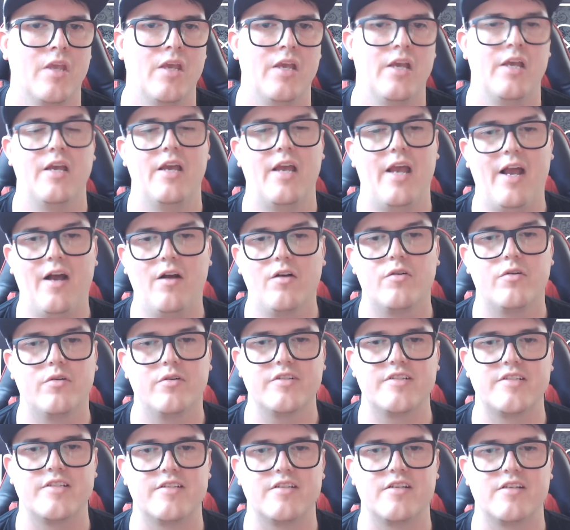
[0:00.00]
Our
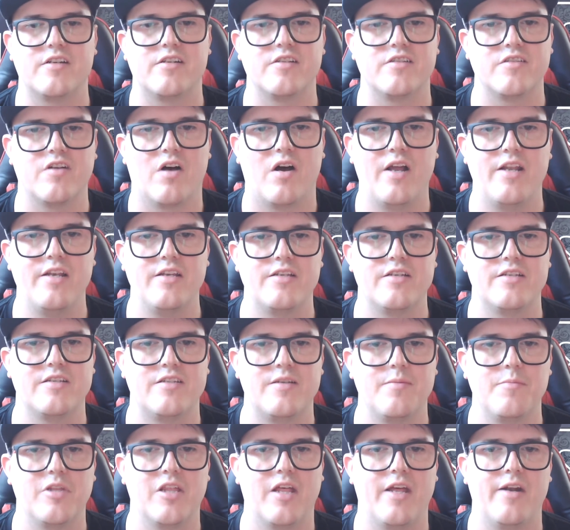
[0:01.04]
courses are designed to
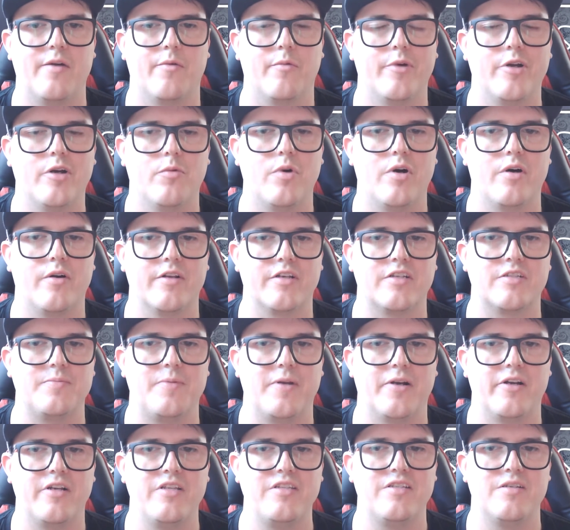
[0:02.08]
simulate a real-world
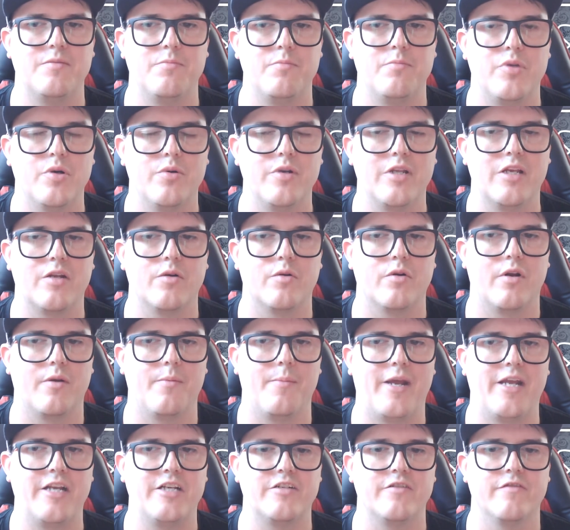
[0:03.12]
experience in building an
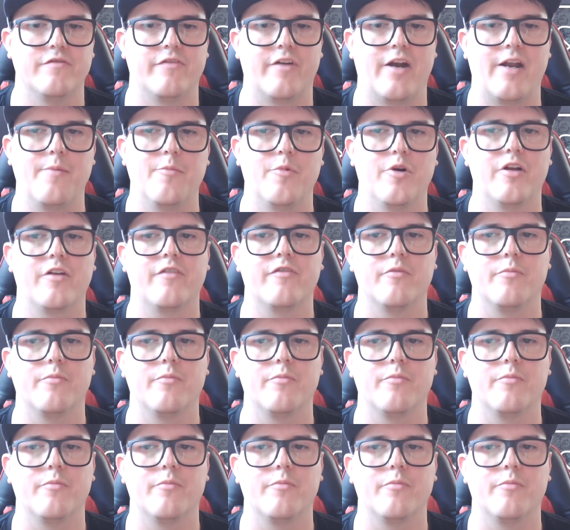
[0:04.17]
automation framework from the